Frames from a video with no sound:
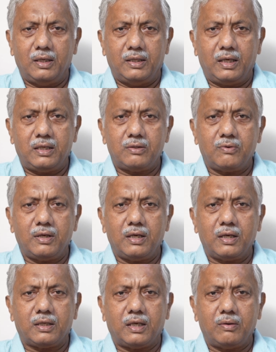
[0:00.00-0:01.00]
That is why
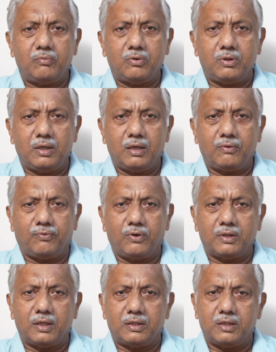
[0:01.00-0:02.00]
I came to here for
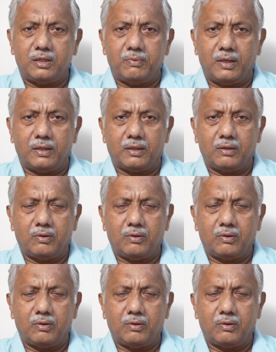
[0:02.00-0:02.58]
the treatment.